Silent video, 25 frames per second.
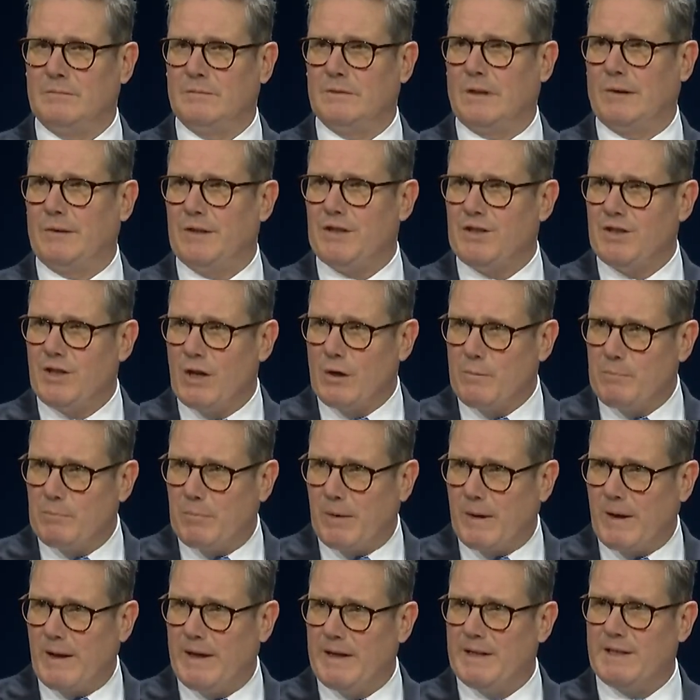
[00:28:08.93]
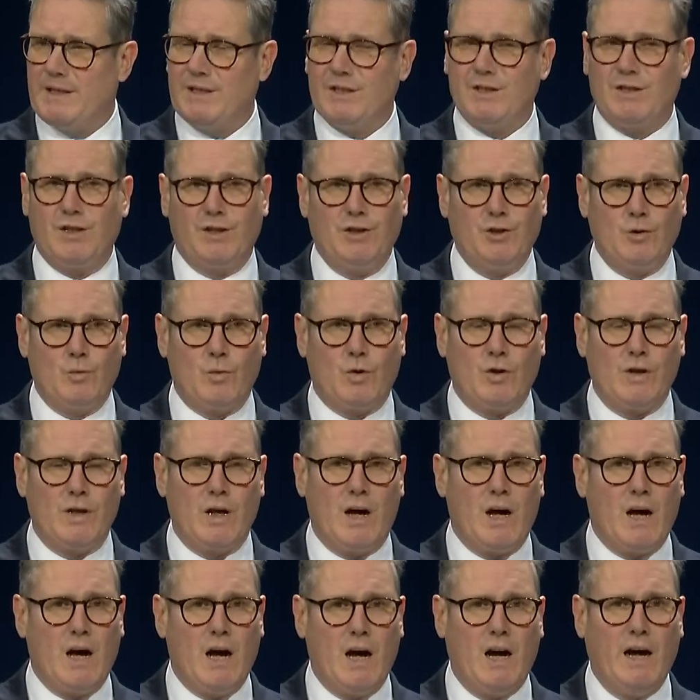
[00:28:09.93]
There is no place that you can
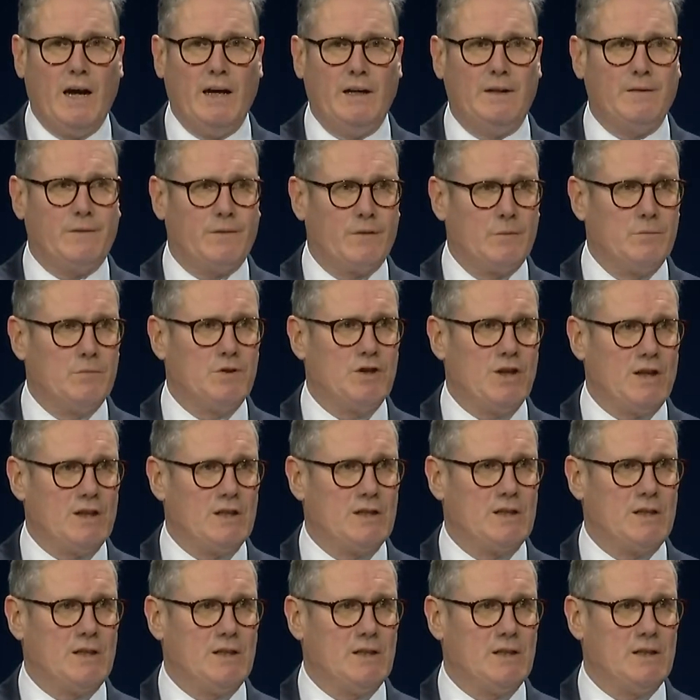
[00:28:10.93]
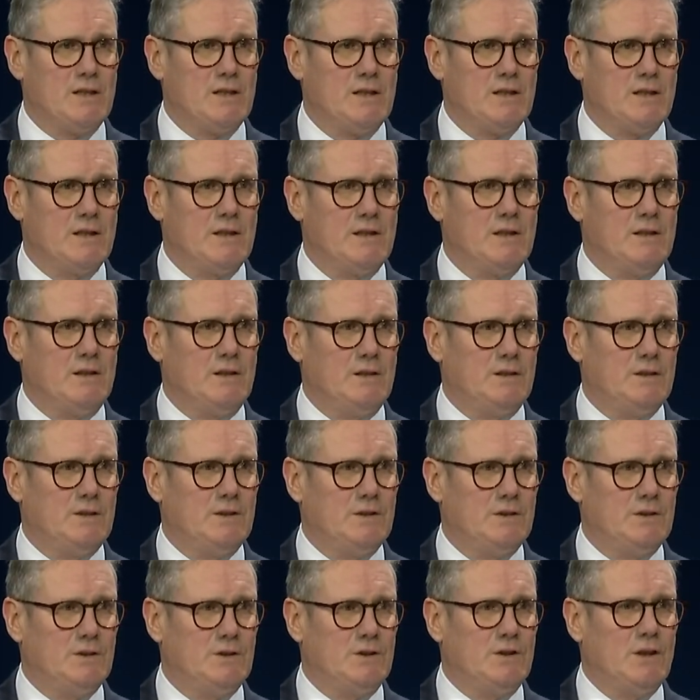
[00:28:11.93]
hide from justice.
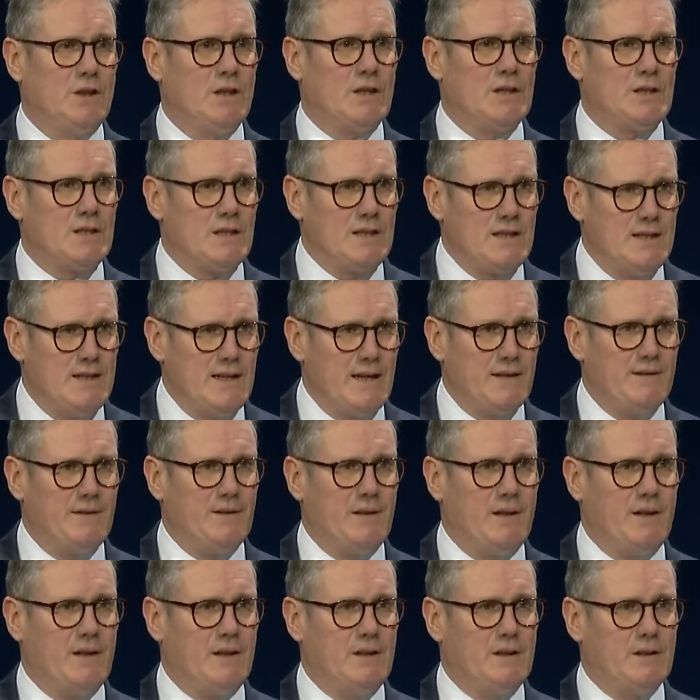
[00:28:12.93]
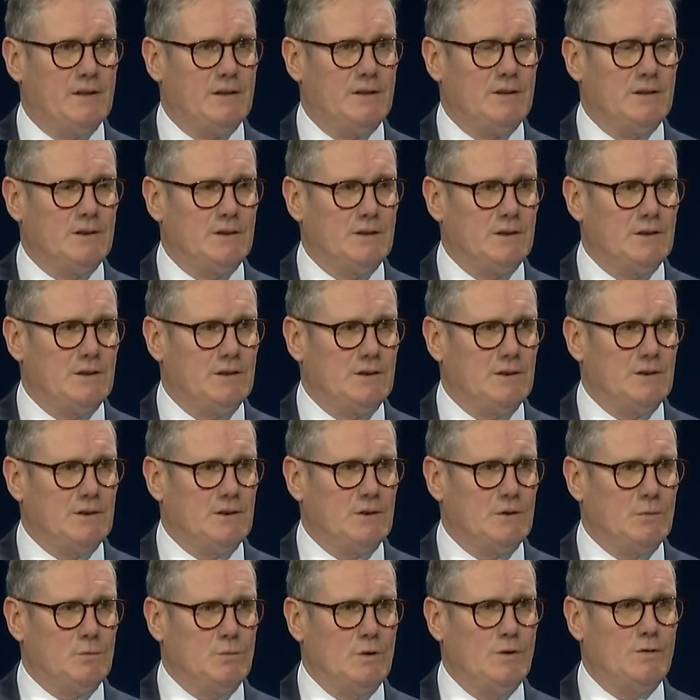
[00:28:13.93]
Together,
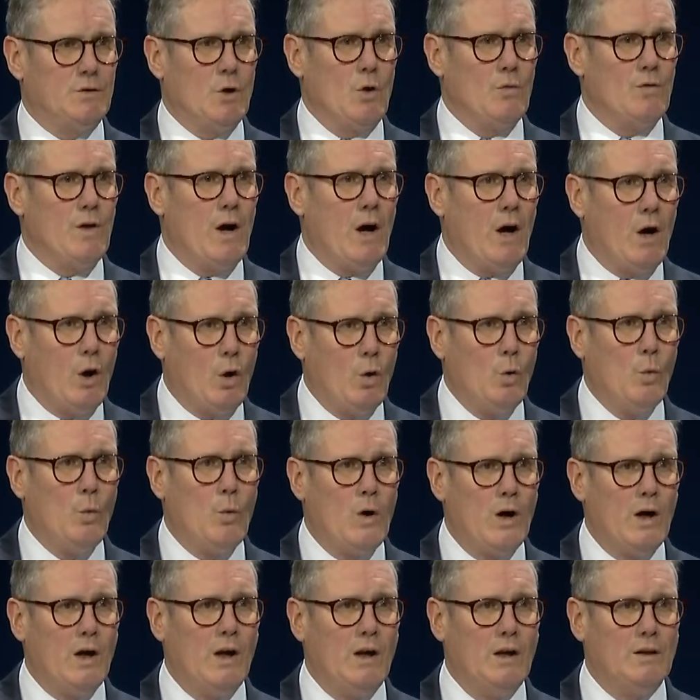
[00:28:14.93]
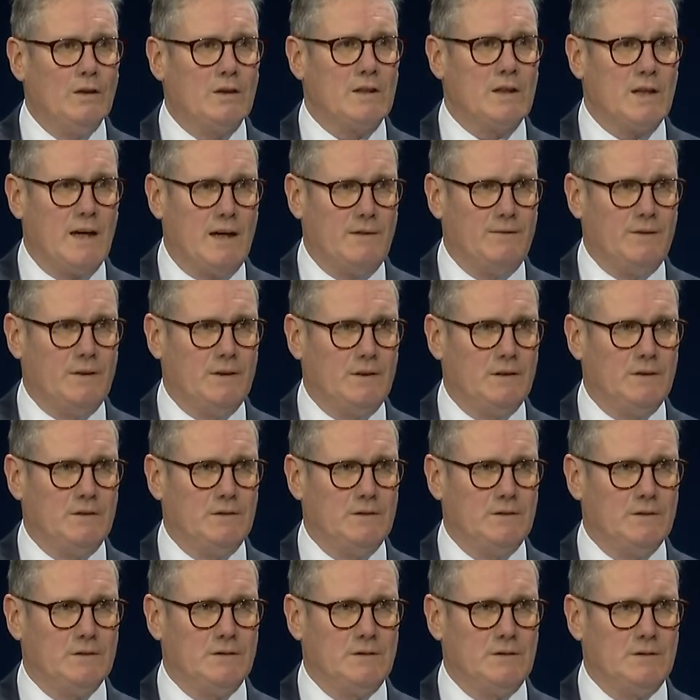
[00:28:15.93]
we've got the whole world covered.
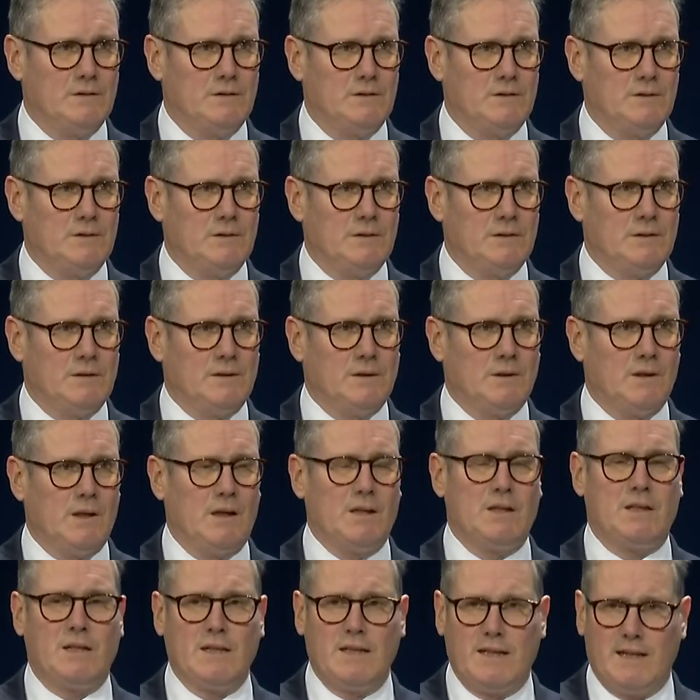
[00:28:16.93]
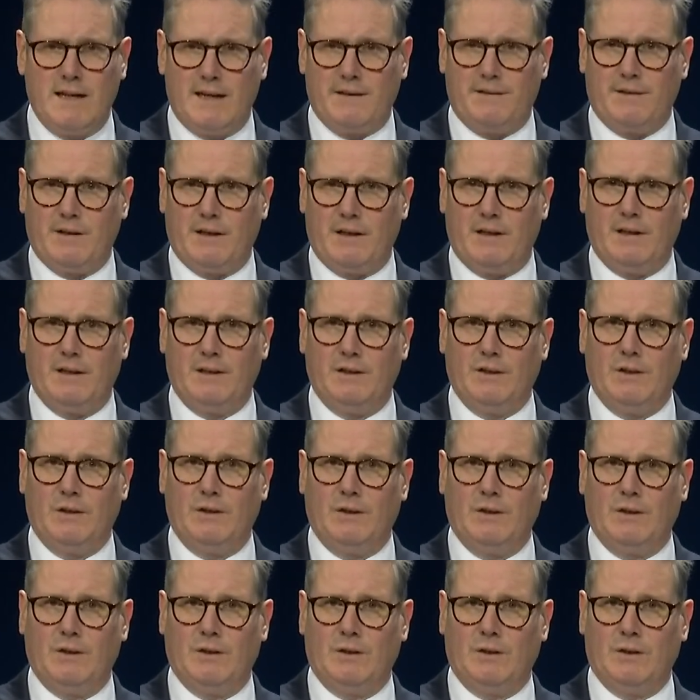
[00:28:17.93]
And together,
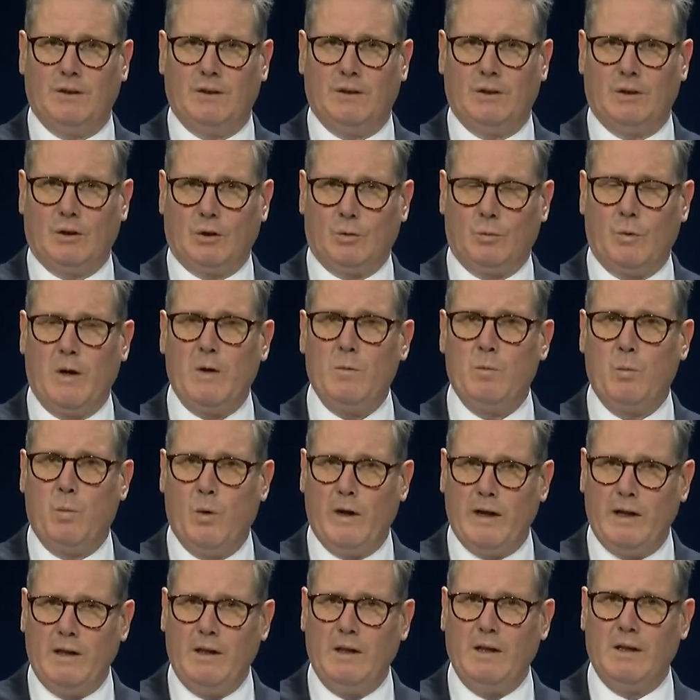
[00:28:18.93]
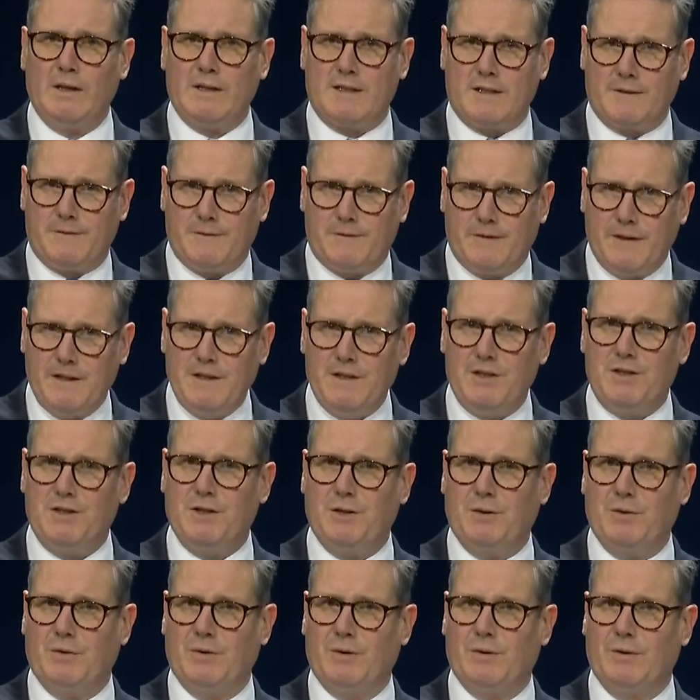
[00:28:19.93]
we will defeat
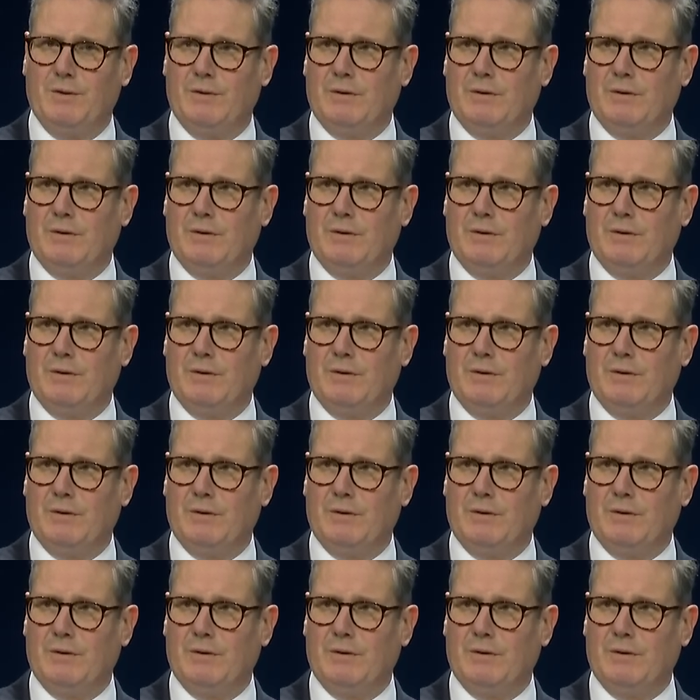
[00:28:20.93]
you.